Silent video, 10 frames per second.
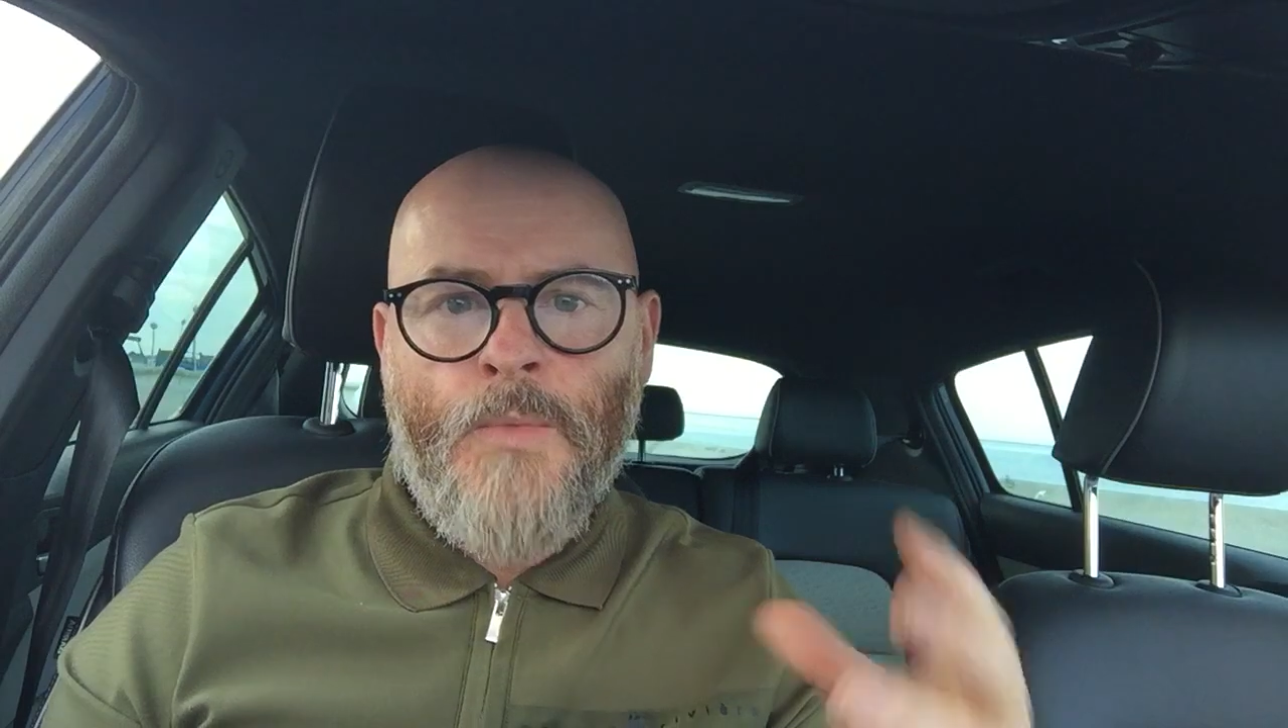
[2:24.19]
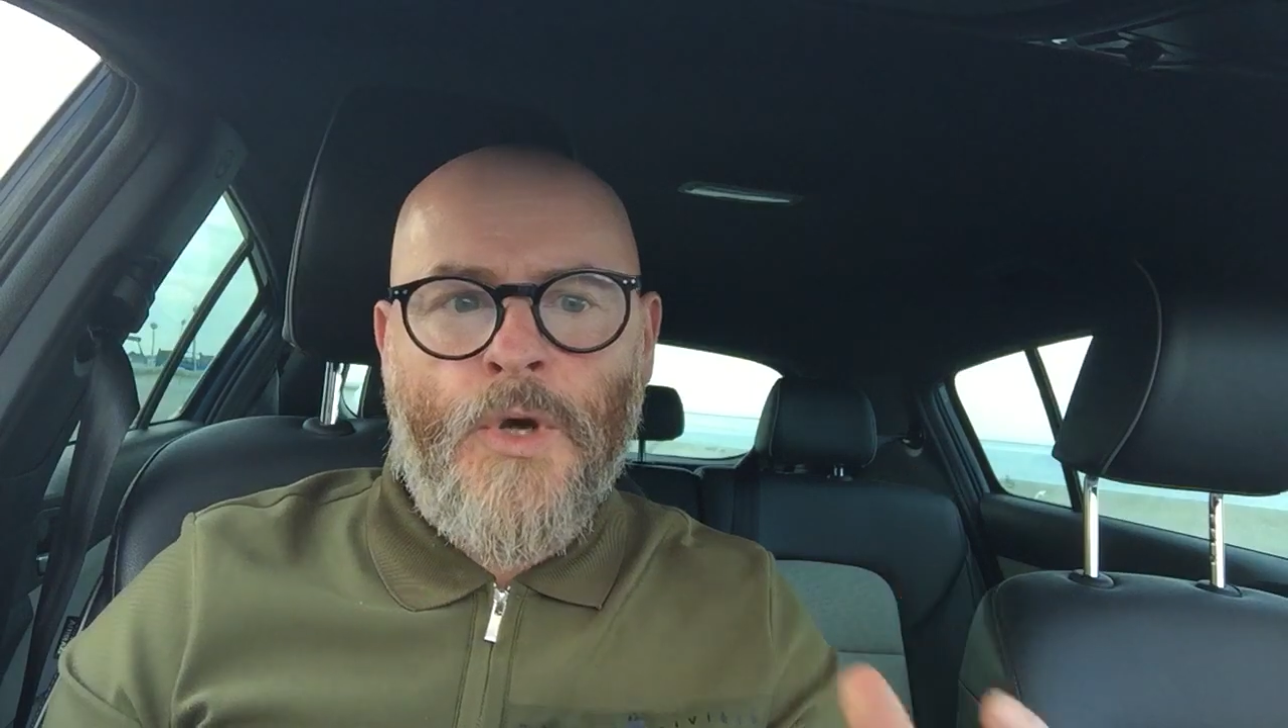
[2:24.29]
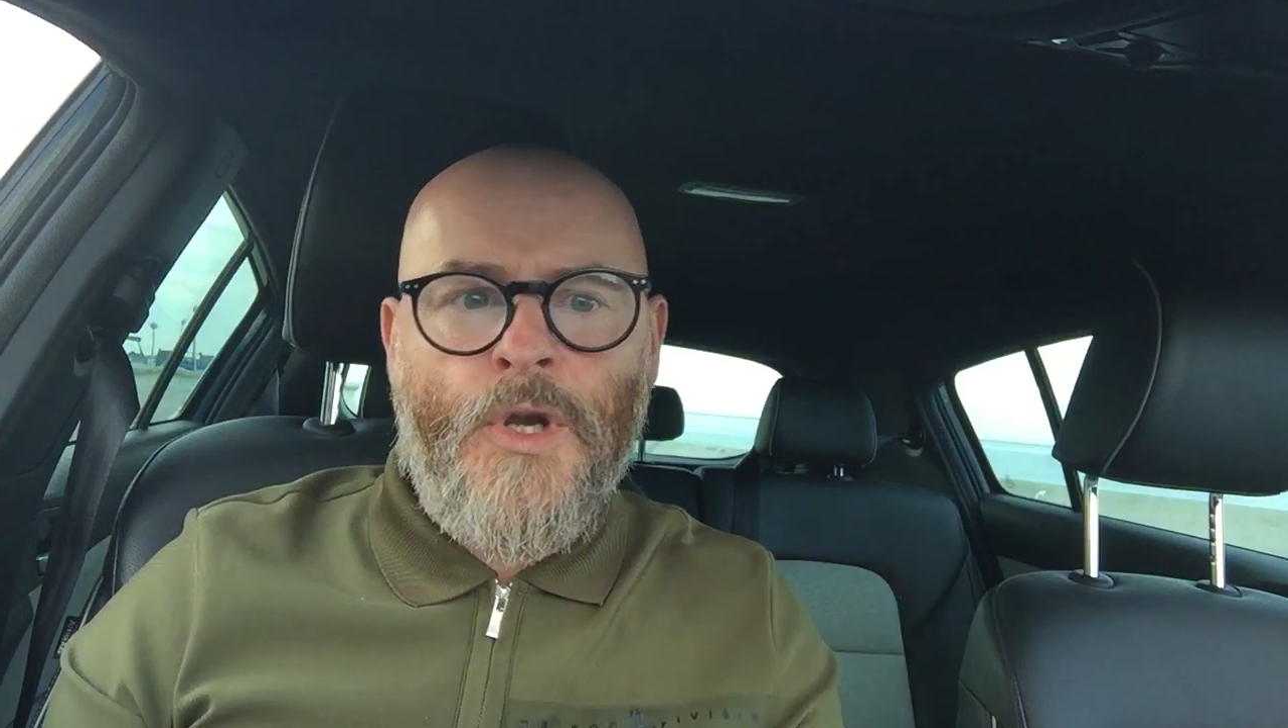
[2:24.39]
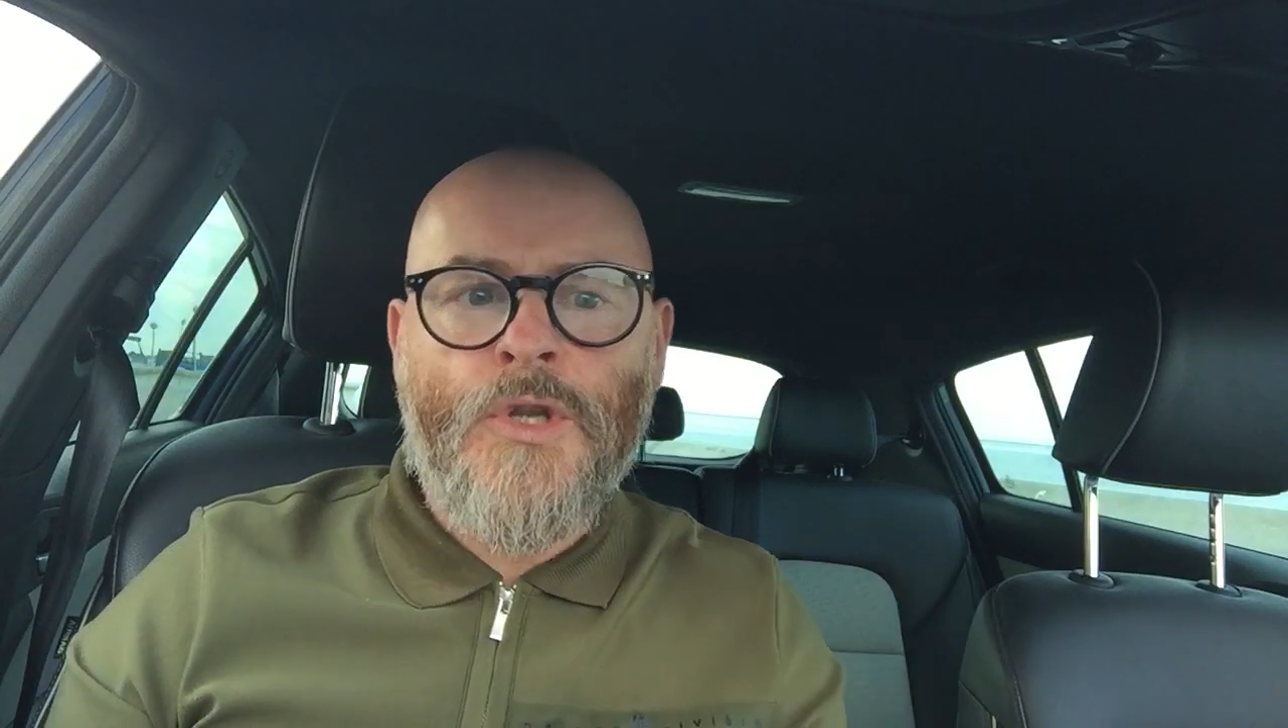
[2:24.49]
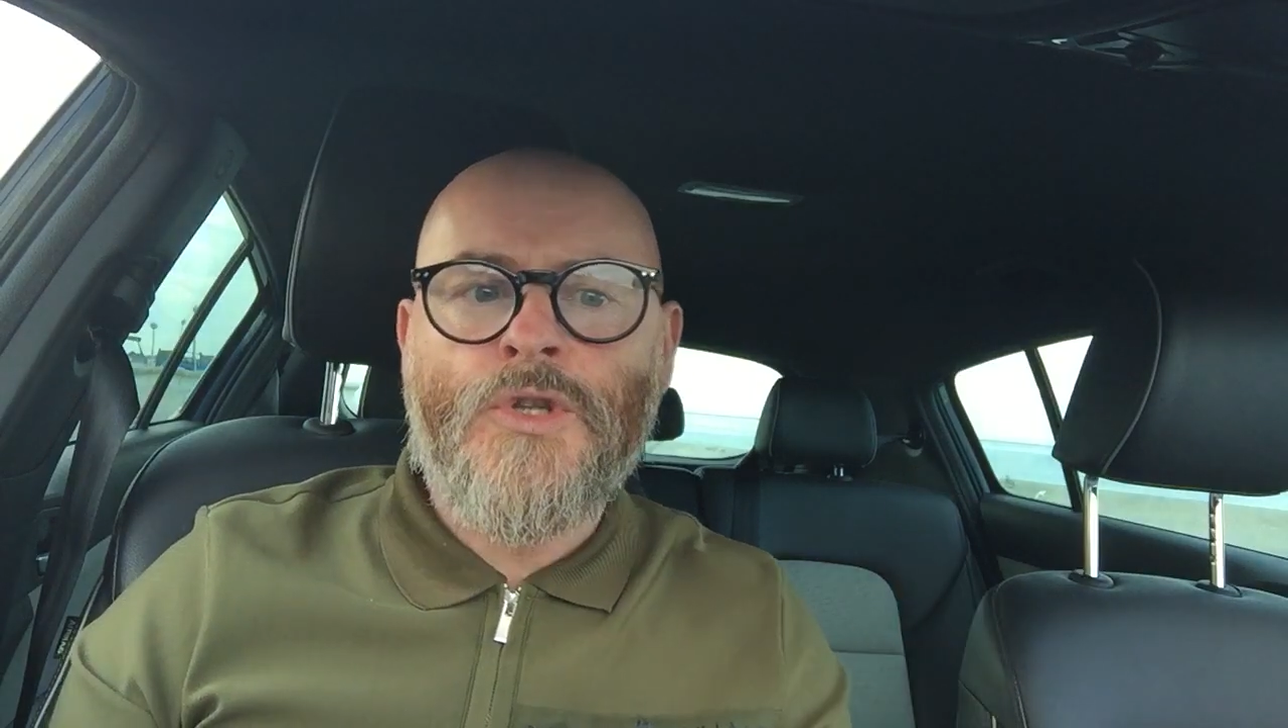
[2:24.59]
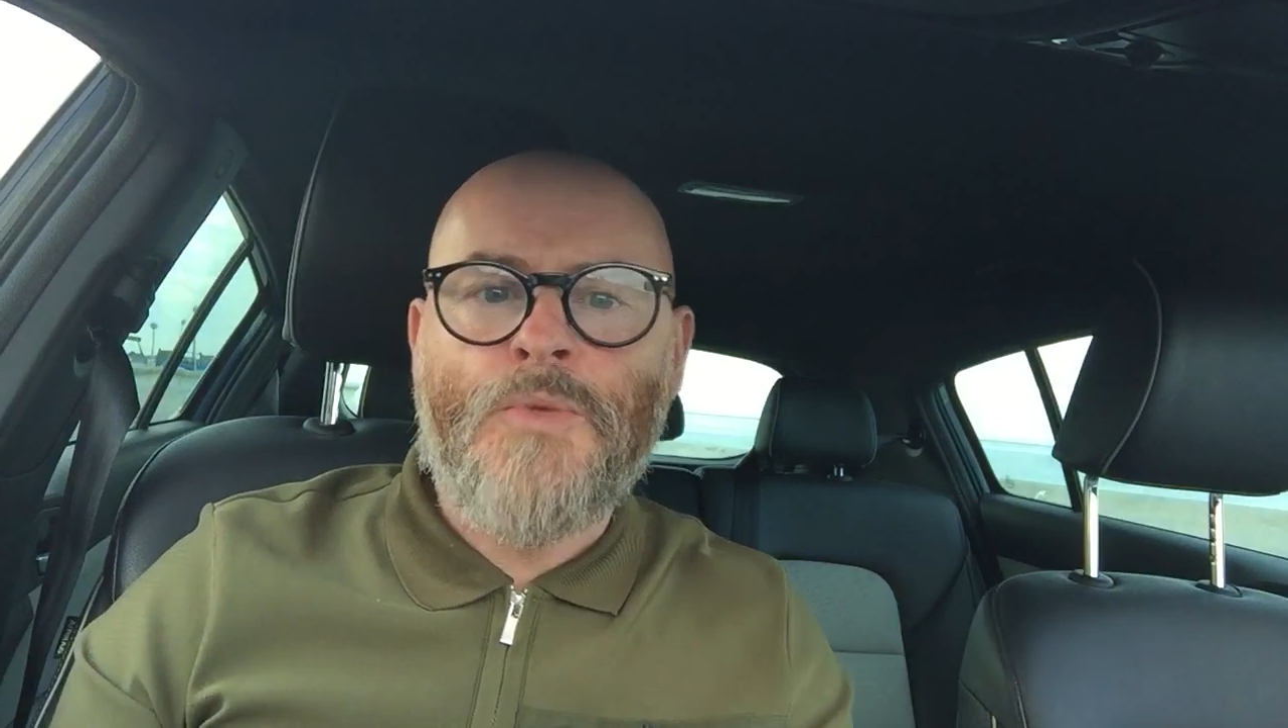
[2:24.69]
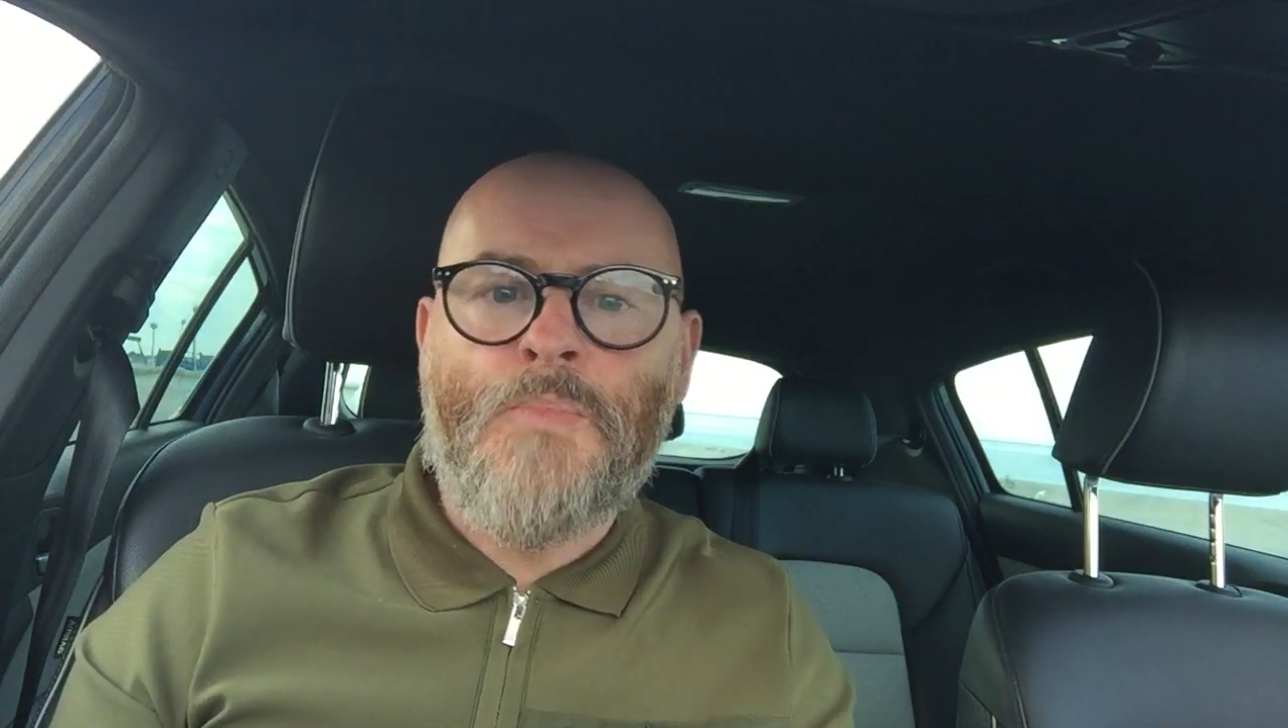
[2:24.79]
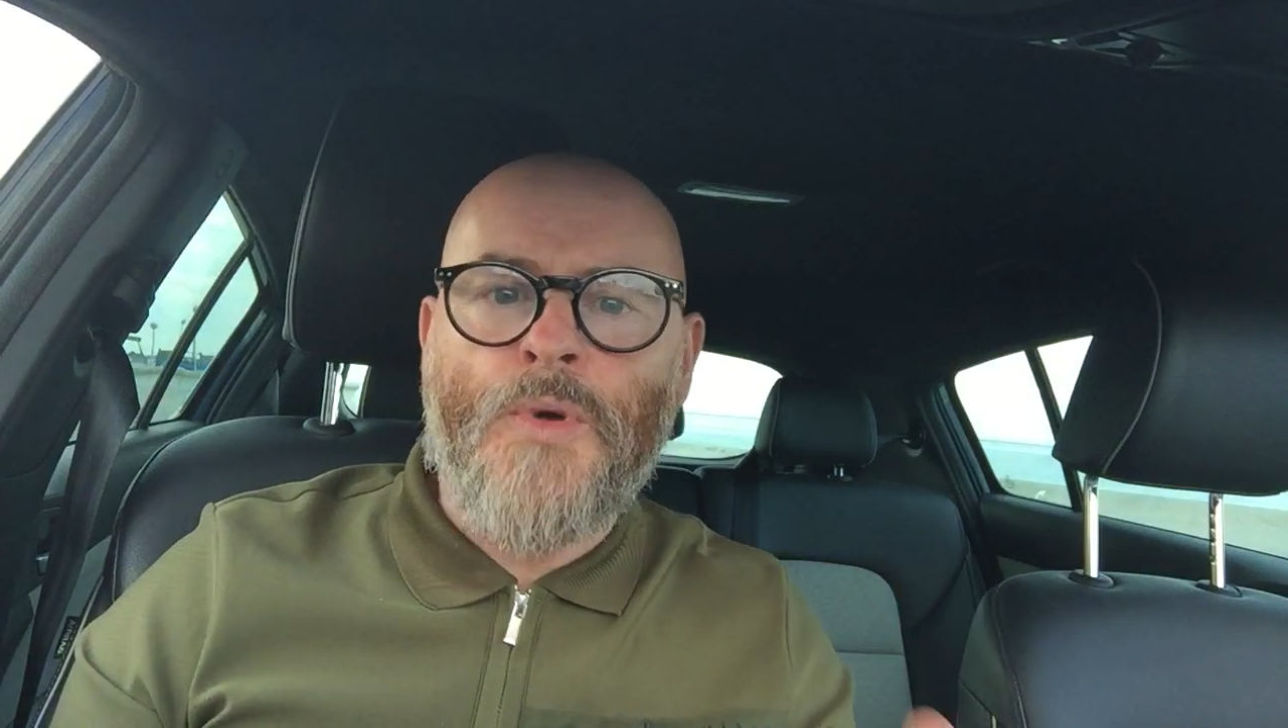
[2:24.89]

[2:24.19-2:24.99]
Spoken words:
we're going to